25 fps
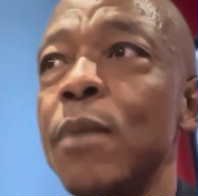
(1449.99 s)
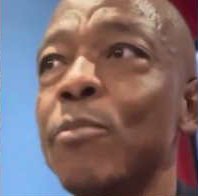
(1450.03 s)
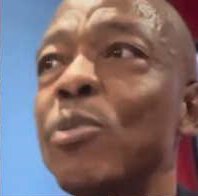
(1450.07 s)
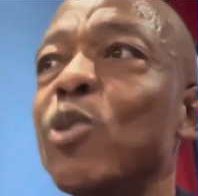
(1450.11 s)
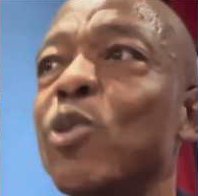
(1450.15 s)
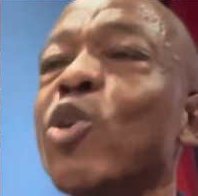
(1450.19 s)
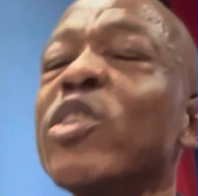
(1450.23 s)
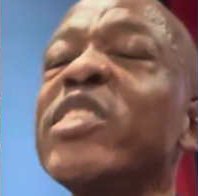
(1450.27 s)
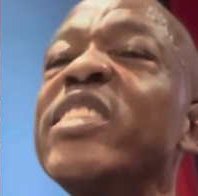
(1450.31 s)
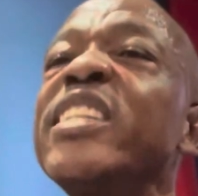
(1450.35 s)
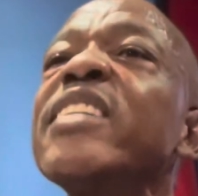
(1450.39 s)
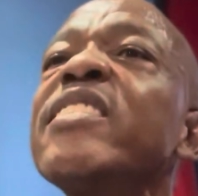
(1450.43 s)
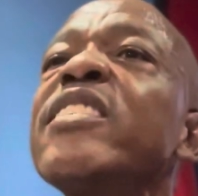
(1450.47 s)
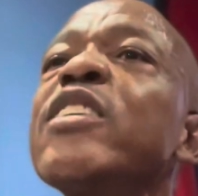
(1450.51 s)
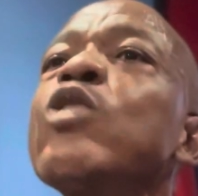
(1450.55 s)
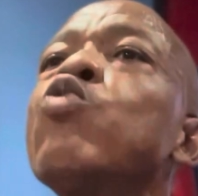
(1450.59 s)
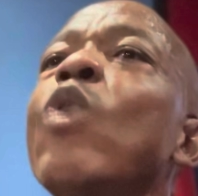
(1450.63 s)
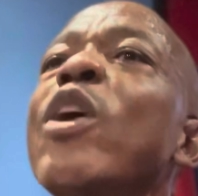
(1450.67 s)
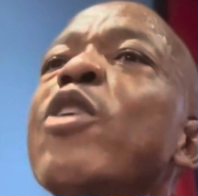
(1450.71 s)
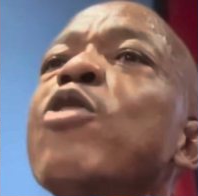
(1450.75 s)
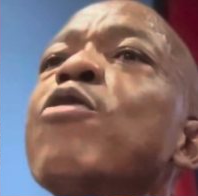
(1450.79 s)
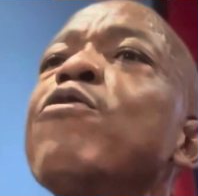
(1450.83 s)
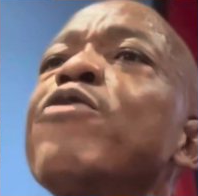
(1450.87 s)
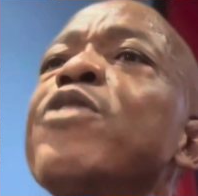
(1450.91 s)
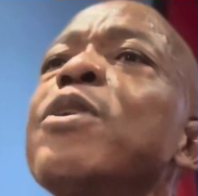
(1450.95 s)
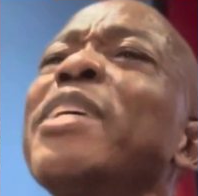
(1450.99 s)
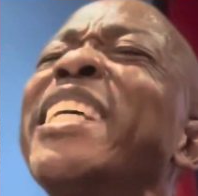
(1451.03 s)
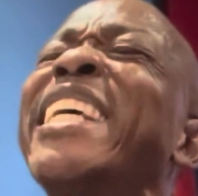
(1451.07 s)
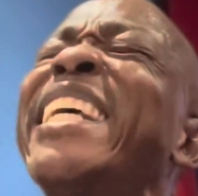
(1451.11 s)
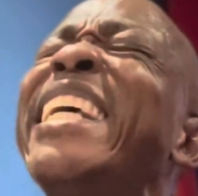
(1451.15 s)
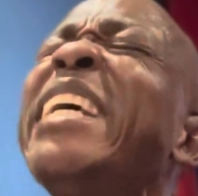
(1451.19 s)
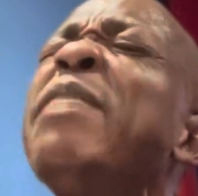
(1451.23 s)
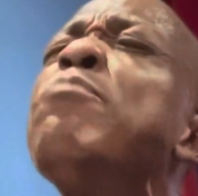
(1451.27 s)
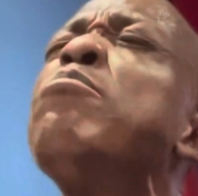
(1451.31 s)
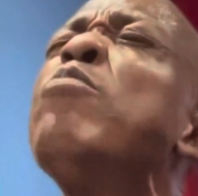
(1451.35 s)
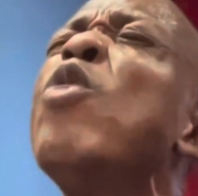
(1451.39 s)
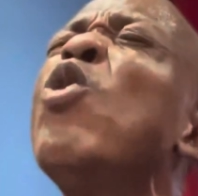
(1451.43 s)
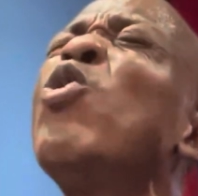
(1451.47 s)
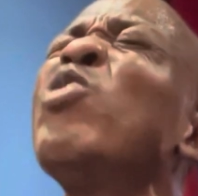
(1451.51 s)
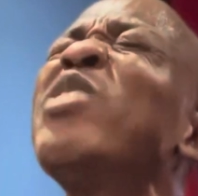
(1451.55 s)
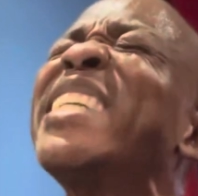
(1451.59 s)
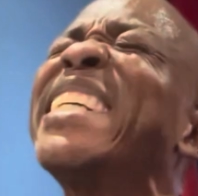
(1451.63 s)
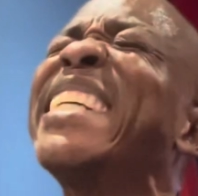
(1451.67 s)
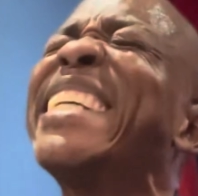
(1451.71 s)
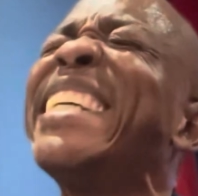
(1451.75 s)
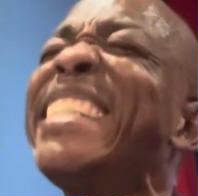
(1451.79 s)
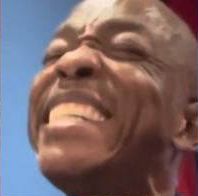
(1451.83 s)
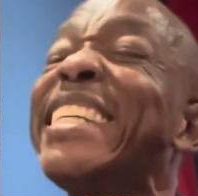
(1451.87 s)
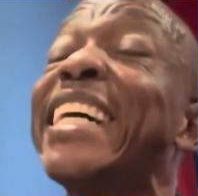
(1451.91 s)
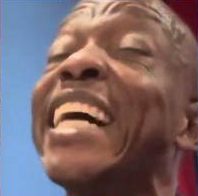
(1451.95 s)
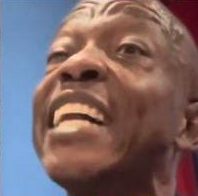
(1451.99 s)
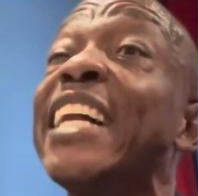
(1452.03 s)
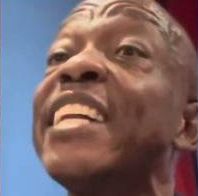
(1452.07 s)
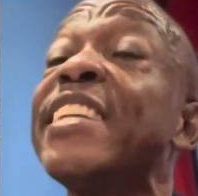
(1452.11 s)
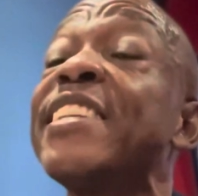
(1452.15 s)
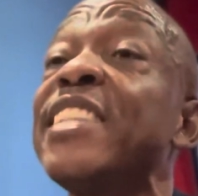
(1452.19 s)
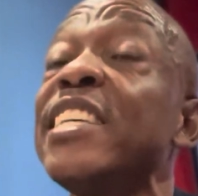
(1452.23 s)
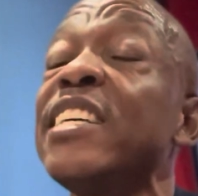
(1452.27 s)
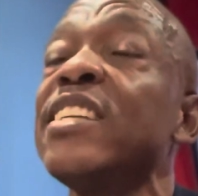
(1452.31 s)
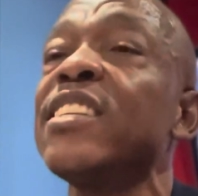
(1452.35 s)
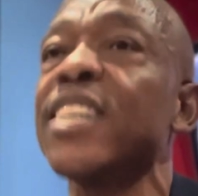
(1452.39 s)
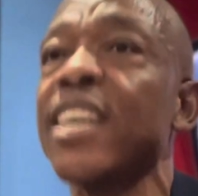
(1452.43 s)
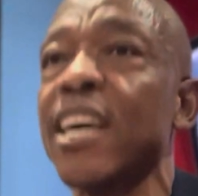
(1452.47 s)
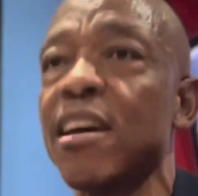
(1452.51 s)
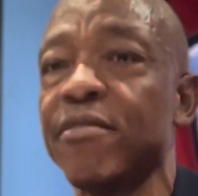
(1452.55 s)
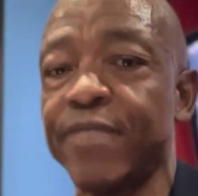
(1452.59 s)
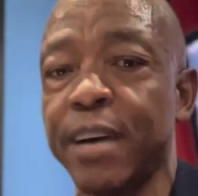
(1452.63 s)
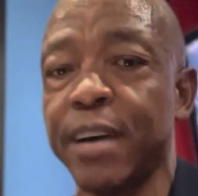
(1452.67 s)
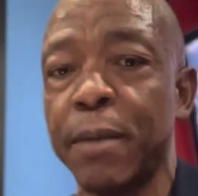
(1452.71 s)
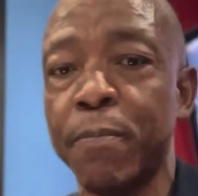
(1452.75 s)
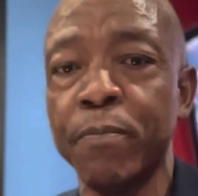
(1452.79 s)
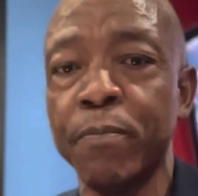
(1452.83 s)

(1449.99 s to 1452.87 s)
Because this is one of the key, most critical things ever.